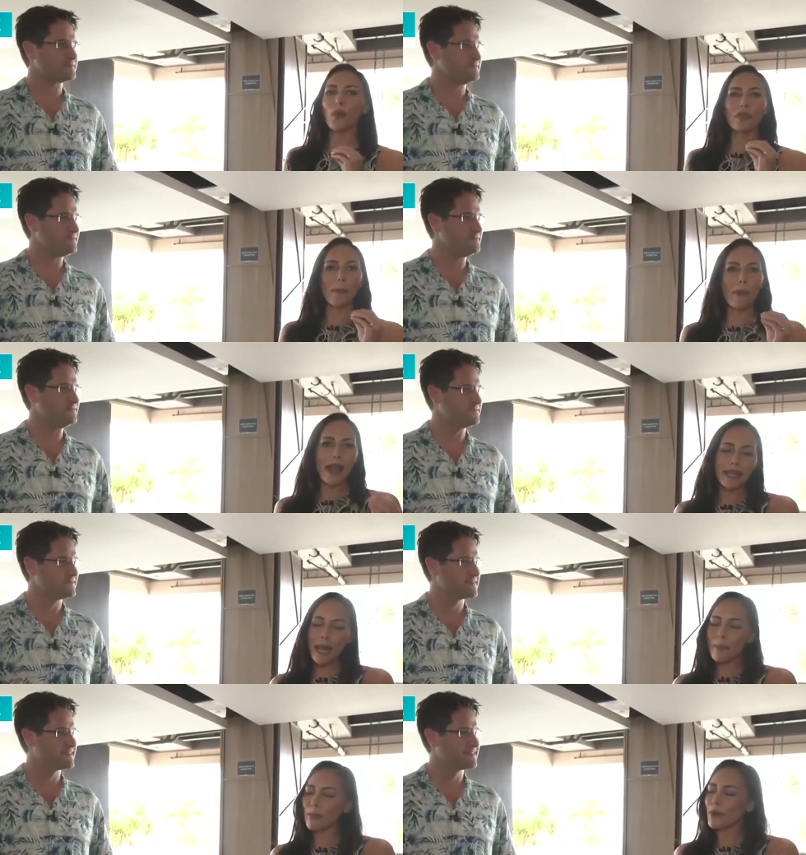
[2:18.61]
Speaker 1: with the
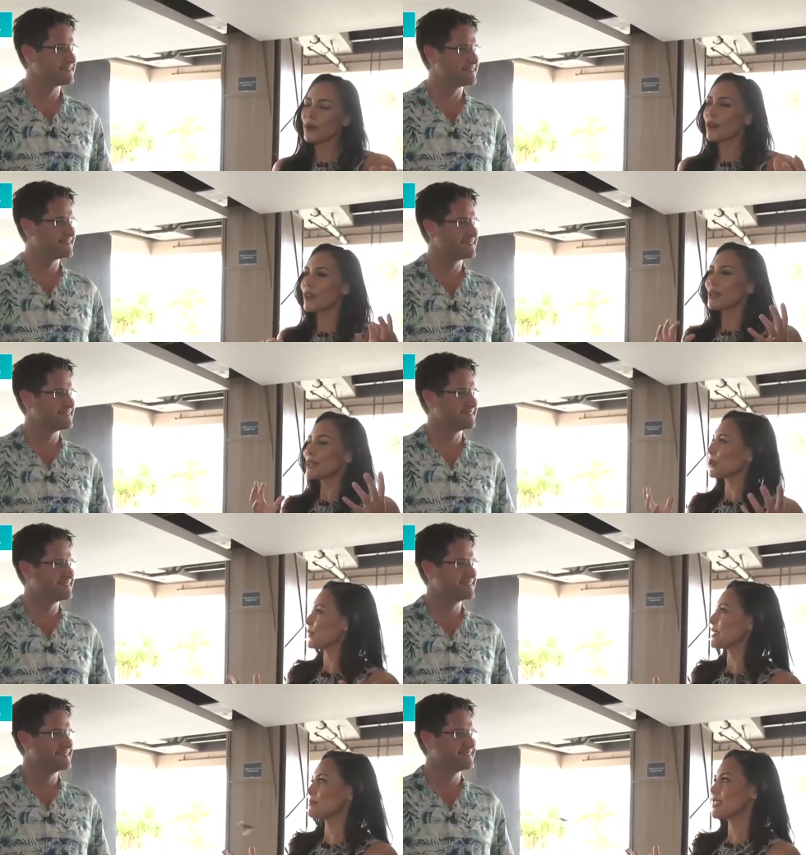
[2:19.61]
pineapple,
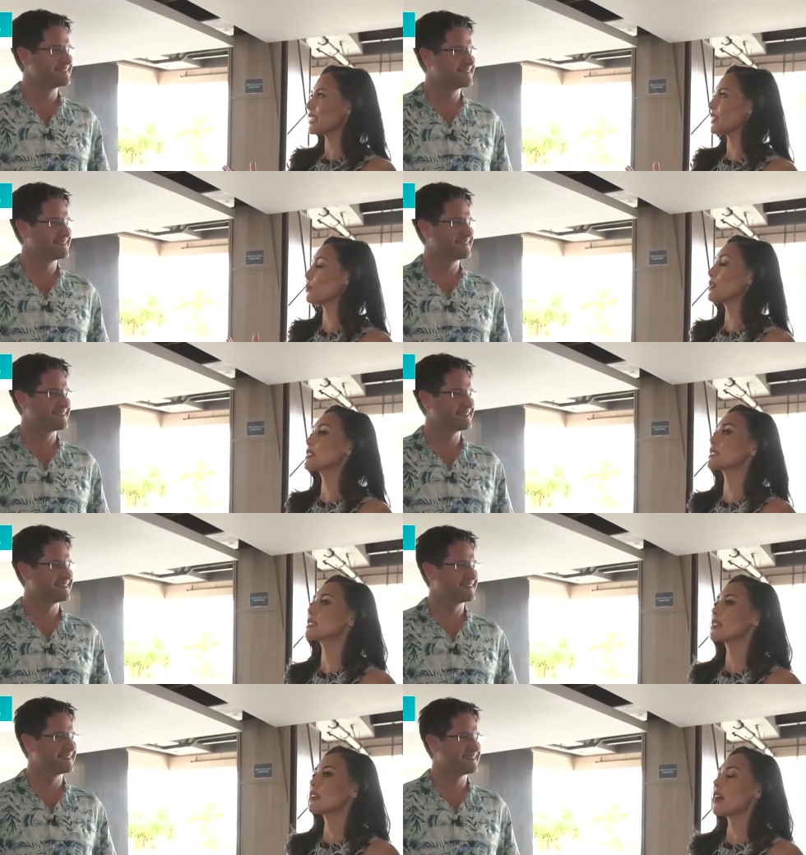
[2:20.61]
creamy. It was
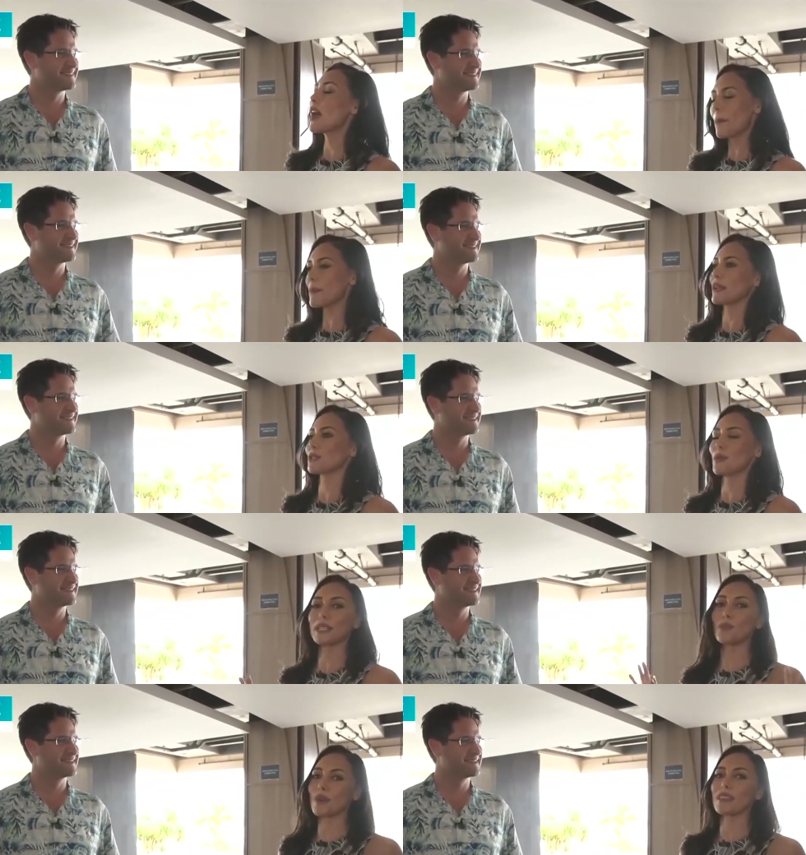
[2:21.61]
epic. So
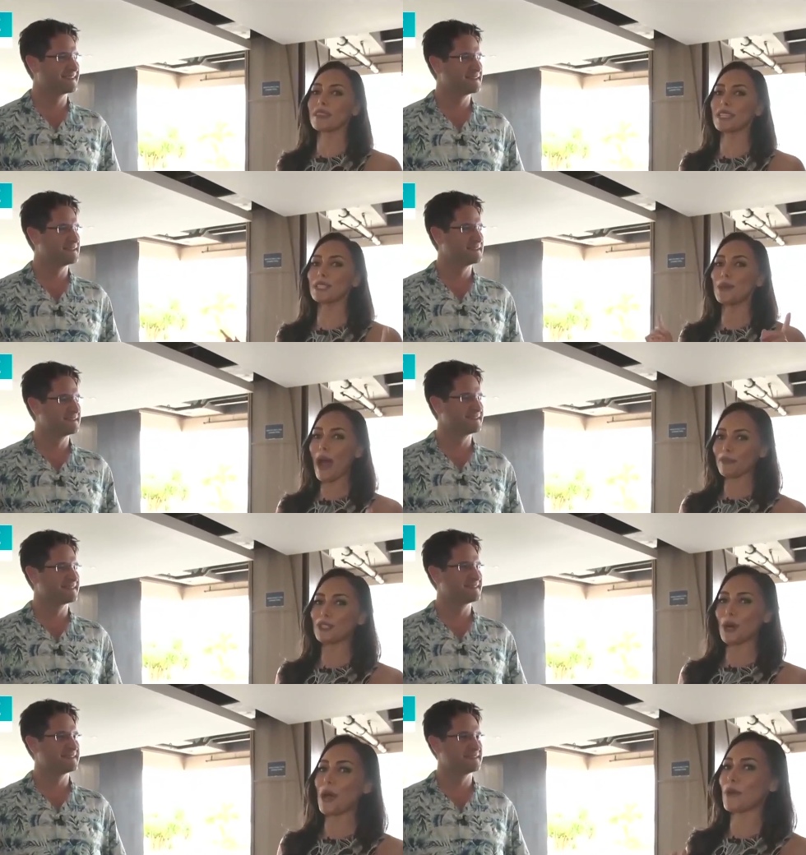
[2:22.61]
that's one of the things you have
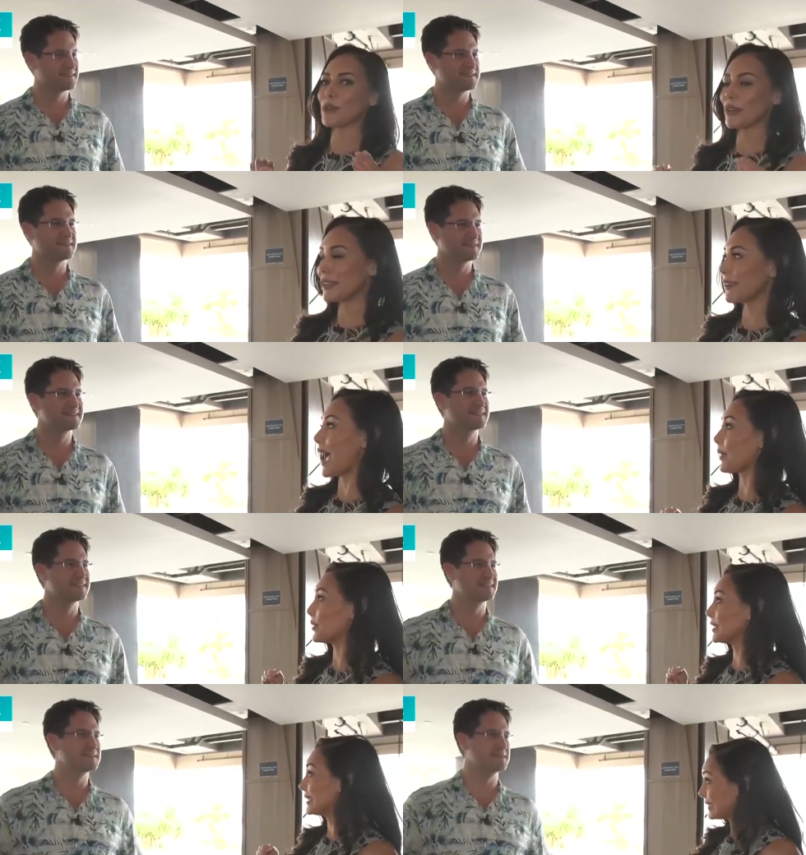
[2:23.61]
to try when you're here at
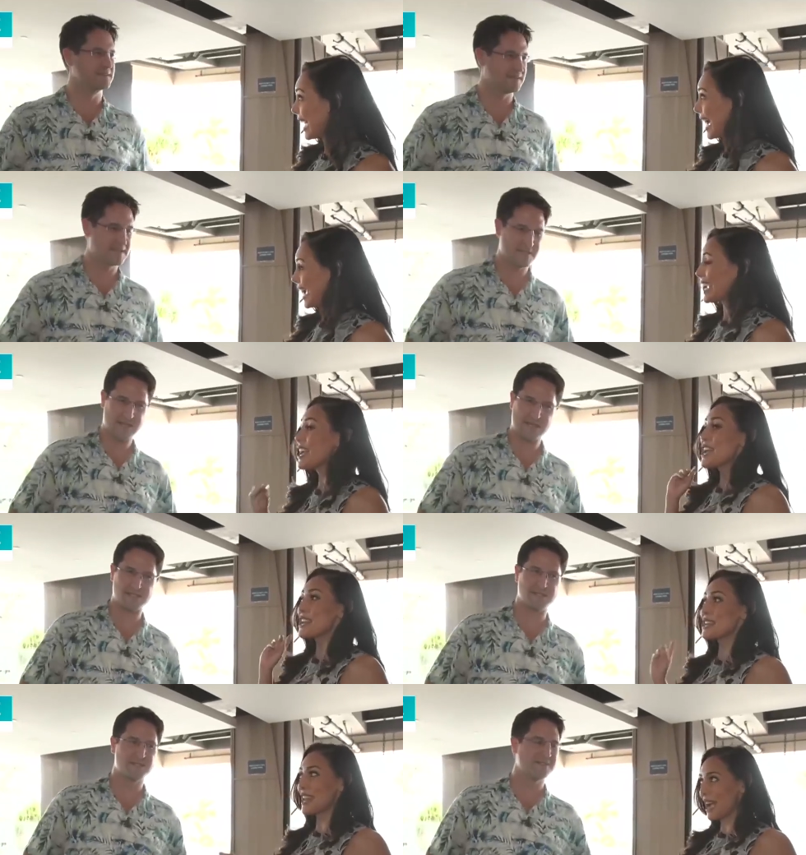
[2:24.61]
the Lanai.
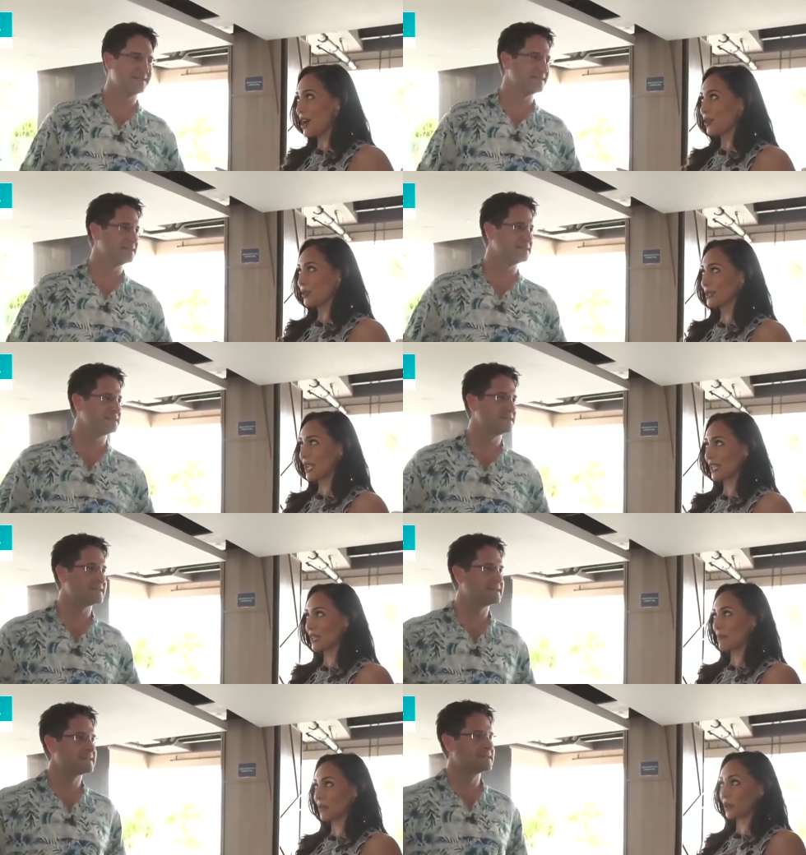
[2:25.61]
Yes. Now you're
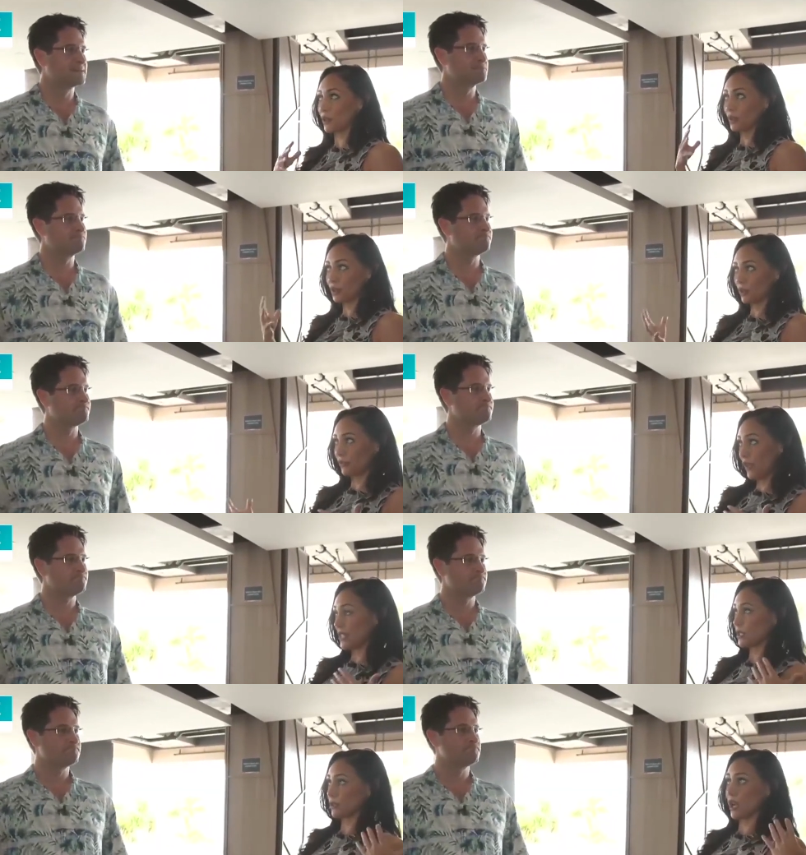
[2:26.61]
talking about the cultural
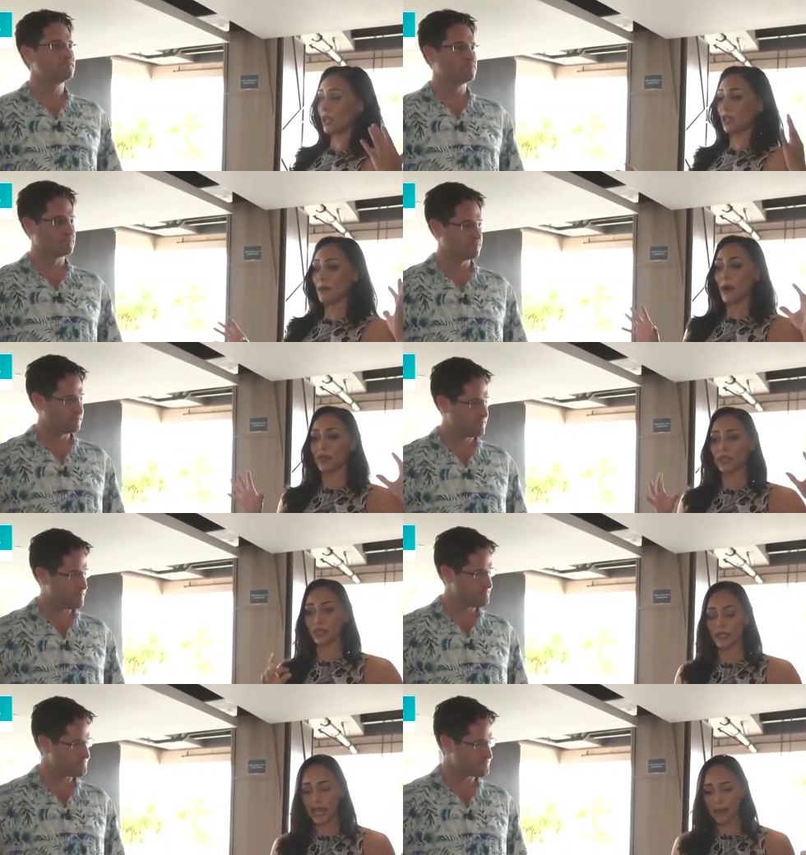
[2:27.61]
events, you're talking about the
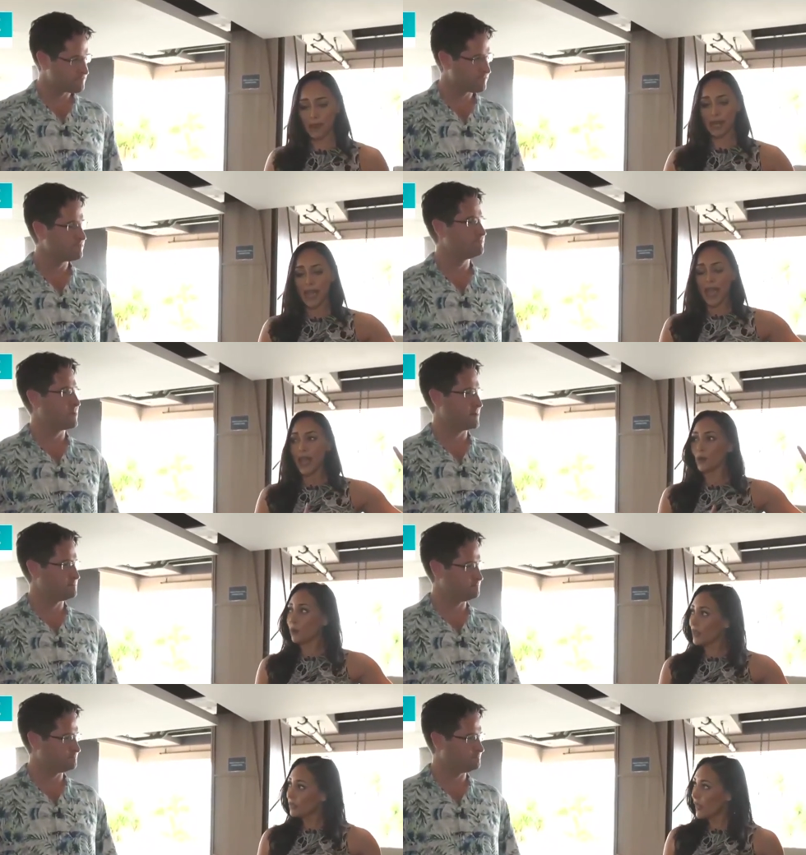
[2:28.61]
entertainment, yep.
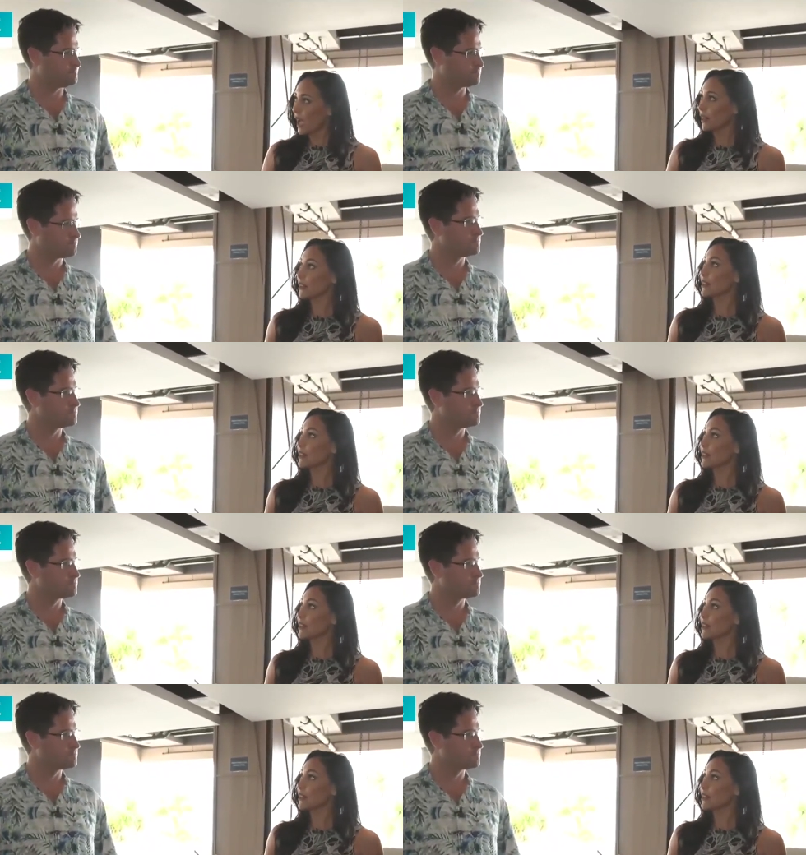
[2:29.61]
and with that